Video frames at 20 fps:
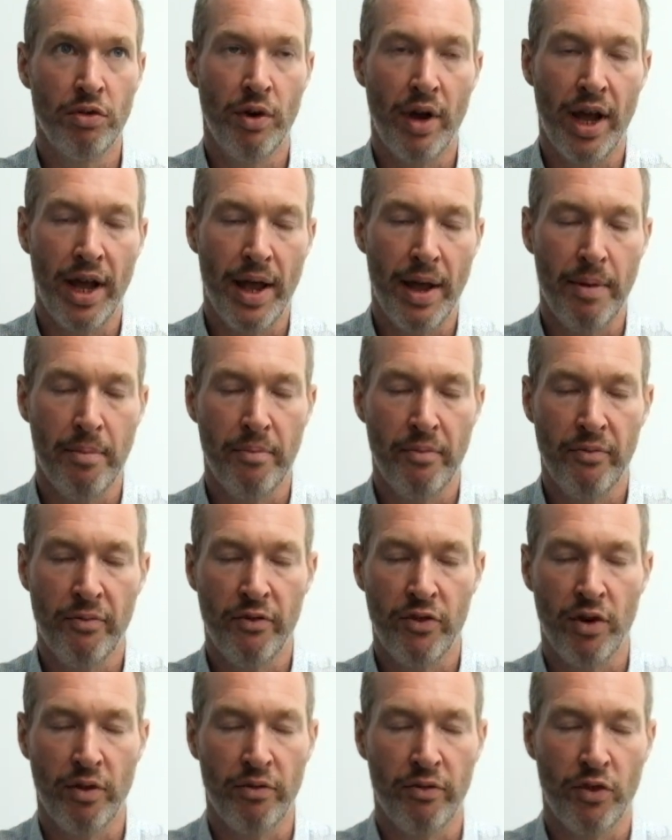
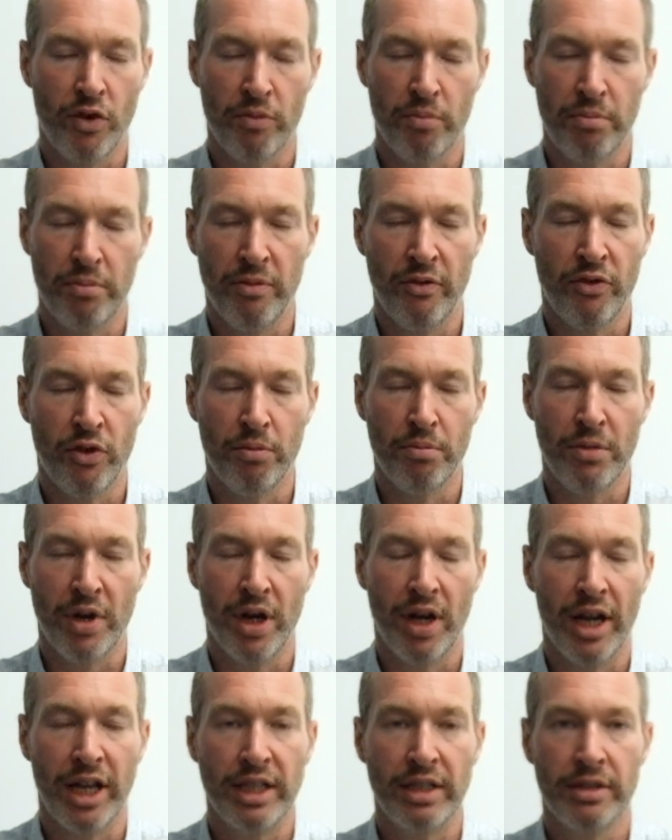from behind.
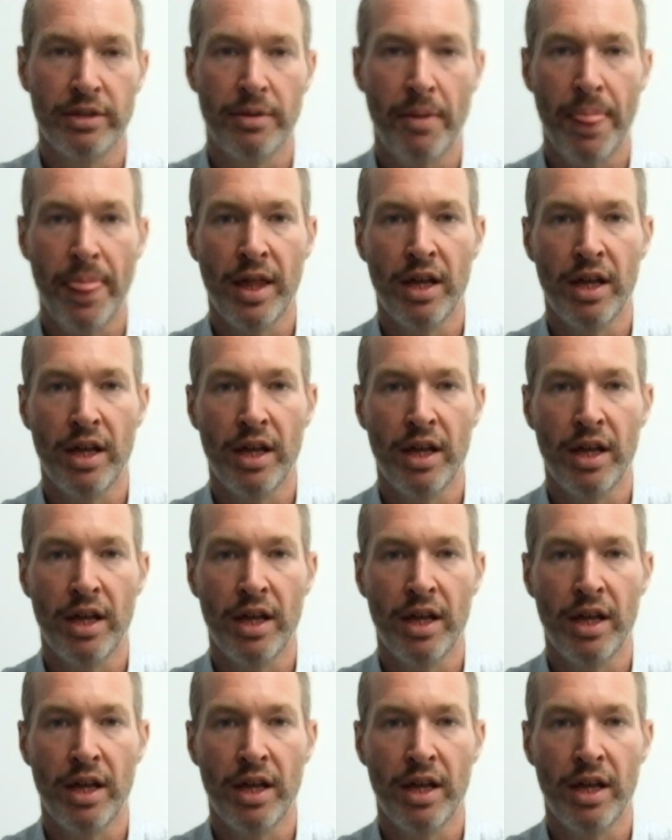Okay.